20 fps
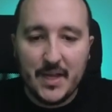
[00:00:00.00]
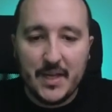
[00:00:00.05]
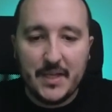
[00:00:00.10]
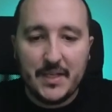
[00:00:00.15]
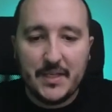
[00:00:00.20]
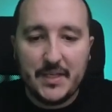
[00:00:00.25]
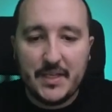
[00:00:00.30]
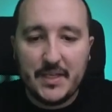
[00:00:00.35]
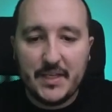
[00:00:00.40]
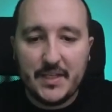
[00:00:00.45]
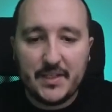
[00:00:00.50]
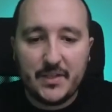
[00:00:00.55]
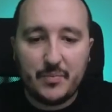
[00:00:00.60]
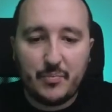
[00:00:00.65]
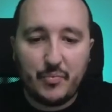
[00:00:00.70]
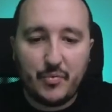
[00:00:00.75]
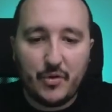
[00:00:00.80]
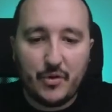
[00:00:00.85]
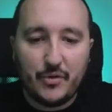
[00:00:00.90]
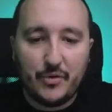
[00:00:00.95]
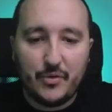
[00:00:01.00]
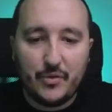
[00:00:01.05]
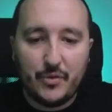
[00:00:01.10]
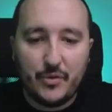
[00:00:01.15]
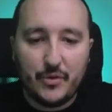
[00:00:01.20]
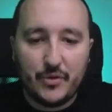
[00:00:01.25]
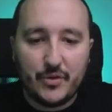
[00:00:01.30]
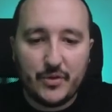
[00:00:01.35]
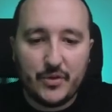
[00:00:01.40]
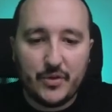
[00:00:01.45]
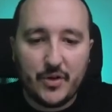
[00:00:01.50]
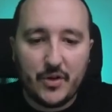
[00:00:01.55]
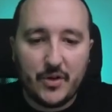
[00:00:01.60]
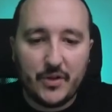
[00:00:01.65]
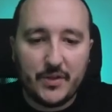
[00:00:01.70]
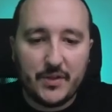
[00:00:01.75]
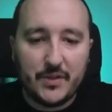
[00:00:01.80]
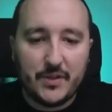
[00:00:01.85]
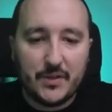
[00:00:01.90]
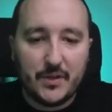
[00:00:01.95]
these products
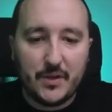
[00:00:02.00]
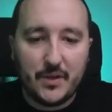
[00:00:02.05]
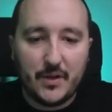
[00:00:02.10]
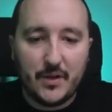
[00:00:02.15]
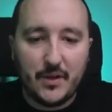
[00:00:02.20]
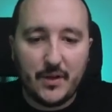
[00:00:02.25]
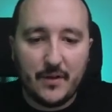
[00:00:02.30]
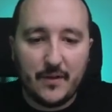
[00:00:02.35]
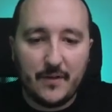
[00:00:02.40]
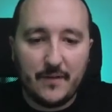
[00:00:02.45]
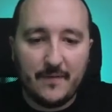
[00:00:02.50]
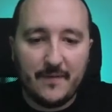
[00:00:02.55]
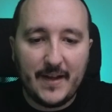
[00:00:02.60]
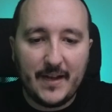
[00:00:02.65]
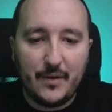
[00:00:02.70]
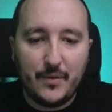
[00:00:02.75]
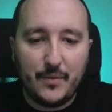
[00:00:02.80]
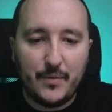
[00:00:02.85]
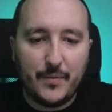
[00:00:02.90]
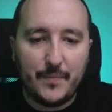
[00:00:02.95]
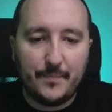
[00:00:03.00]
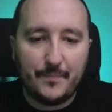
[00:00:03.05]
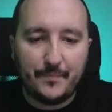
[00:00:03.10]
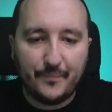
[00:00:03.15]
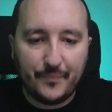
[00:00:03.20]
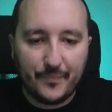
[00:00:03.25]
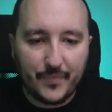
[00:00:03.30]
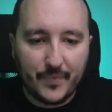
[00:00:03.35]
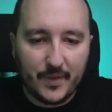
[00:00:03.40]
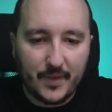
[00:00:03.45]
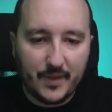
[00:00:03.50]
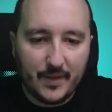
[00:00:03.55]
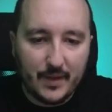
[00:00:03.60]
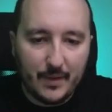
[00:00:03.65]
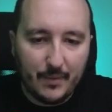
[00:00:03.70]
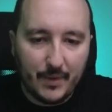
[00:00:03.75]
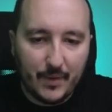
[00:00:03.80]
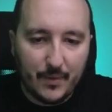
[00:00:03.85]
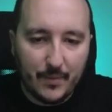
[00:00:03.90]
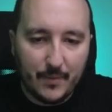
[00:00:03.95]
dot uh, value.
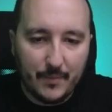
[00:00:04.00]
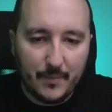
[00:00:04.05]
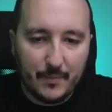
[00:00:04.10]
There we go.